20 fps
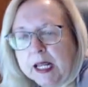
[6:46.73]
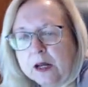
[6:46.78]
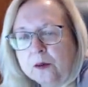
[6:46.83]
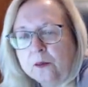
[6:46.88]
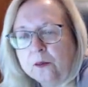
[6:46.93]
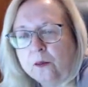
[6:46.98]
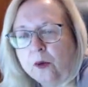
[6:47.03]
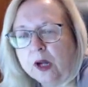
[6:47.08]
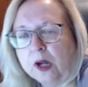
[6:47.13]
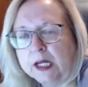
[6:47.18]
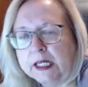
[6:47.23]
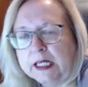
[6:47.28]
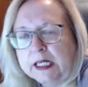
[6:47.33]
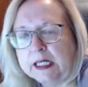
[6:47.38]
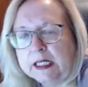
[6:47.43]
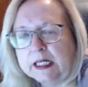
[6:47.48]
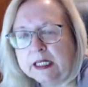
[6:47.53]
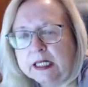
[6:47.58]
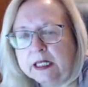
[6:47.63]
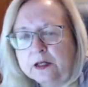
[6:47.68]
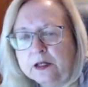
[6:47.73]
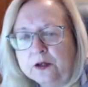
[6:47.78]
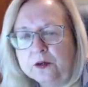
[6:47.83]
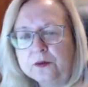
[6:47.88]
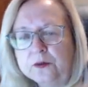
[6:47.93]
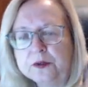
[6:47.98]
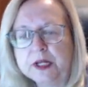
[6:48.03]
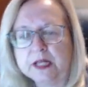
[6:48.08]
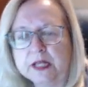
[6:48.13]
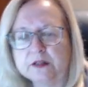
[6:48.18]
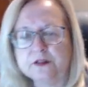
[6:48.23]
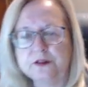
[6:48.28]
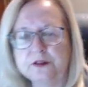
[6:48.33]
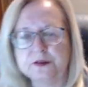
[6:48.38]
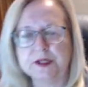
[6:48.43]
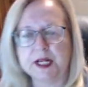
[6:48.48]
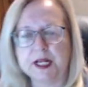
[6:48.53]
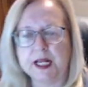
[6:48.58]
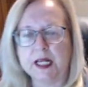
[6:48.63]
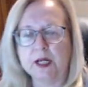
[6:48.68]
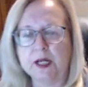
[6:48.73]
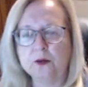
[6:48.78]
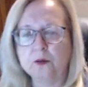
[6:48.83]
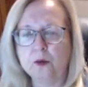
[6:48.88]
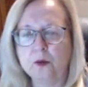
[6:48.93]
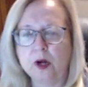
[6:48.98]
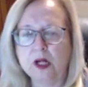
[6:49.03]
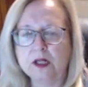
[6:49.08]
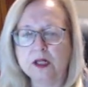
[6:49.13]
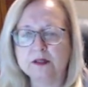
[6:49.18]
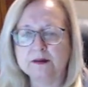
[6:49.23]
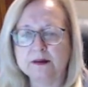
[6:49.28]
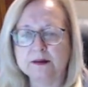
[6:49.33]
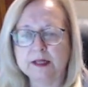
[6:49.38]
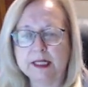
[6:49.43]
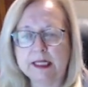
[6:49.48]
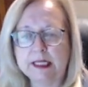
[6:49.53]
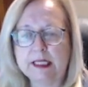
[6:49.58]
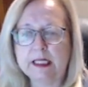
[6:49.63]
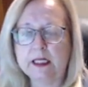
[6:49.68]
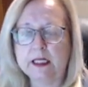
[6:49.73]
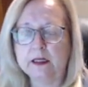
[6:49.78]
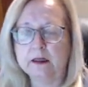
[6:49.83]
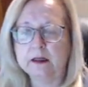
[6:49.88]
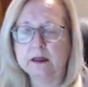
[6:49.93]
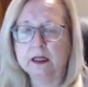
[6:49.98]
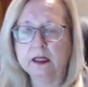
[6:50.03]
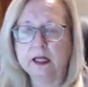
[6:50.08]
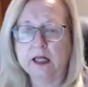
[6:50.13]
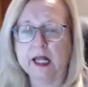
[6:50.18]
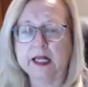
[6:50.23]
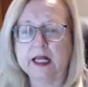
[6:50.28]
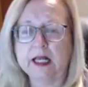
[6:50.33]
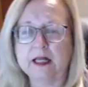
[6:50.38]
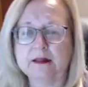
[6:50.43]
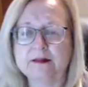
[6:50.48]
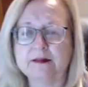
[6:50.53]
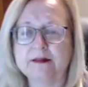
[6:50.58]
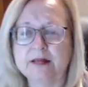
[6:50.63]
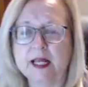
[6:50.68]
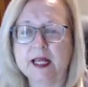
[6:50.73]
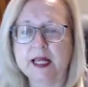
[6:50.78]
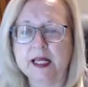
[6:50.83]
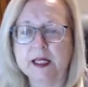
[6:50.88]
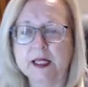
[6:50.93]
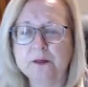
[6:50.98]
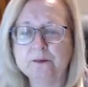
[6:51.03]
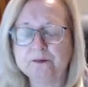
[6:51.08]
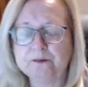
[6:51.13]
What he did do yesterday was he, like I said,